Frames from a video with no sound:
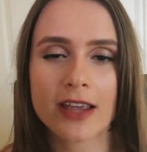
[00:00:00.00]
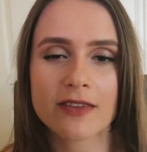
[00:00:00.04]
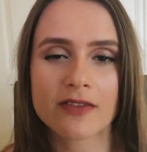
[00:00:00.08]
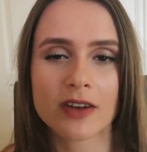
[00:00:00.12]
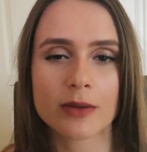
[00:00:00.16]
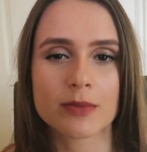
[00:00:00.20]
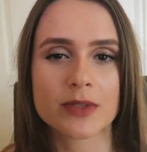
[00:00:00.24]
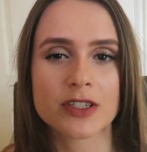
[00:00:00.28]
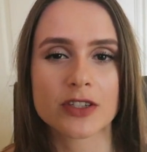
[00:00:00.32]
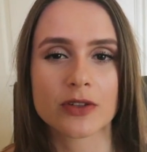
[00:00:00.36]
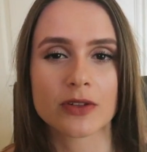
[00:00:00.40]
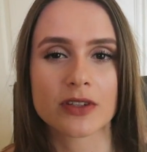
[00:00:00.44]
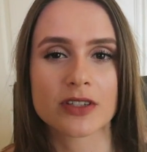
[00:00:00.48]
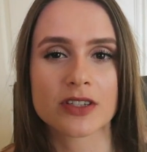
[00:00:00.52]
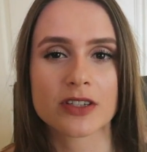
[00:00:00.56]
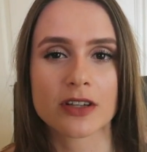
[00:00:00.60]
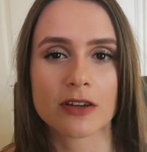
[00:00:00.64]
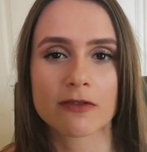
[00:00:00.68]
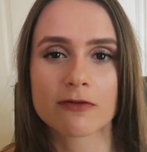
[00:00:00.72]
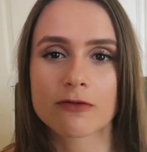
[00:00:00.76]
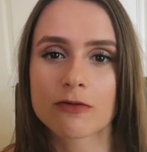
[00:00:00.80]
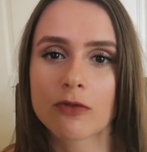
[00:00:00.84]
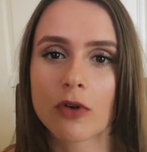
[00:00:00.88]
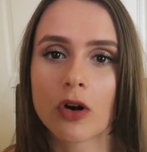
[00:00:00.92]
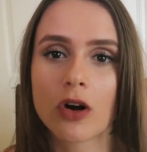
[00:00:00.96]
if I'm doing
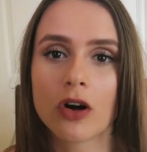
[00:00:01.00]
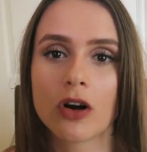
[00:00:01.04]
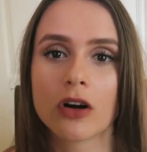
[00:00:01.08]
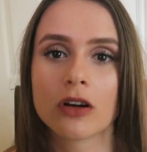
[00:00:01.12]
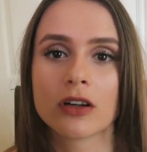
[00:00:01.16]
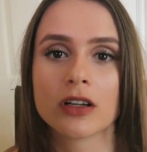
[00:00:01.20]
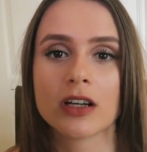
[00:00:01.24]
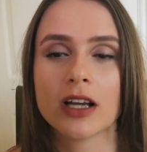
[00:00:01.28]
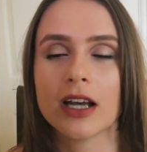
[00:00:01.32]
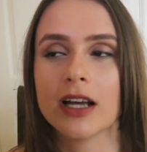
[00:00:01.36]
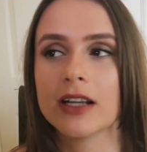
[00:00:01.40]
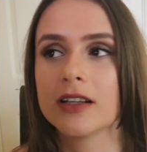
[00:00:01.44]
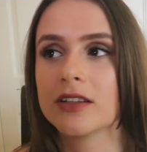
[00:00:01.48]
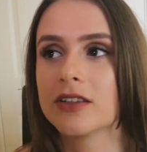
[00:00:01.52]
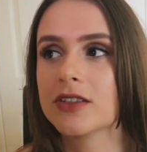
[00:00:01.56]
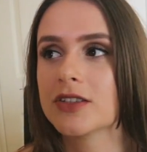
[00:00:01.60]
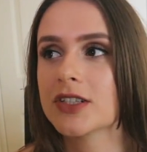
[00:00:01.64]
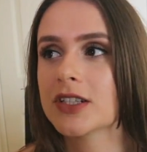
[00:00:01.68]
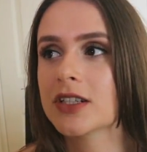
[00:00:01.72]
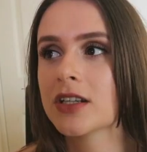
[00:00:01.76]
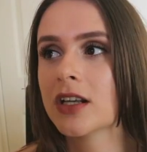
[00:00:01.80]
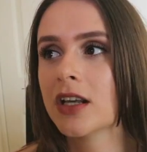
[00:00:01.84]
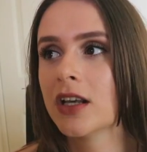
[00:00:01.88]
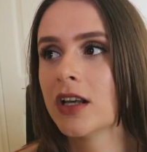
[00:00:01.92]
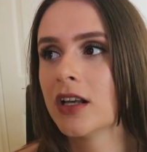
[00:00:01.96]
stuff wrong, and